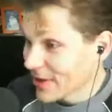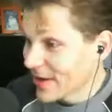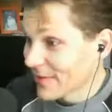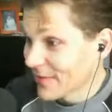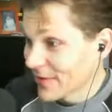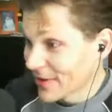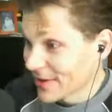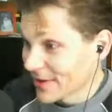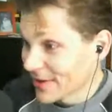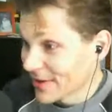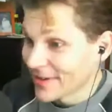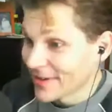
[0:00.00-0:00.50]
a
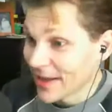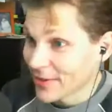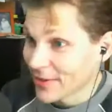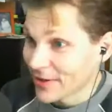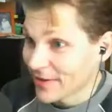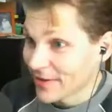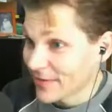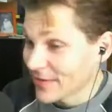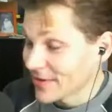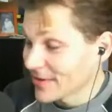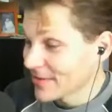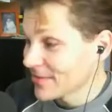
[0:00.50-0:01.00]
given. That's a
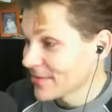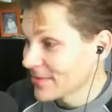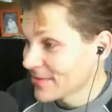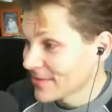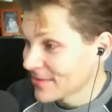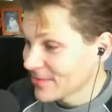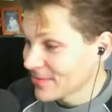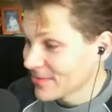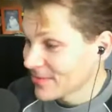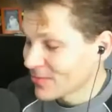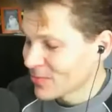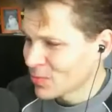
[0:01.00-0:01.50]
given.
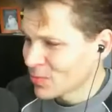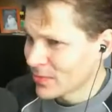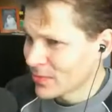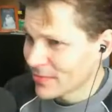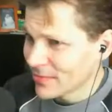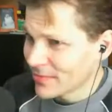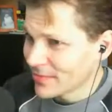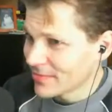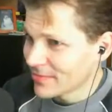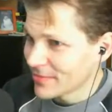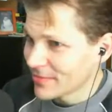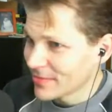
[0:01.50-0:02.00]

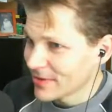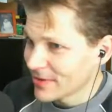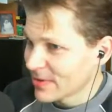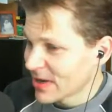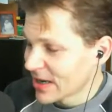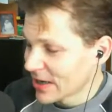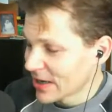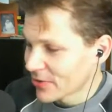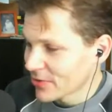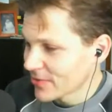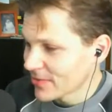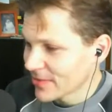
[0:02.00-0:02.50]

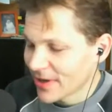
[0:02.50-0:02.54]
Depending.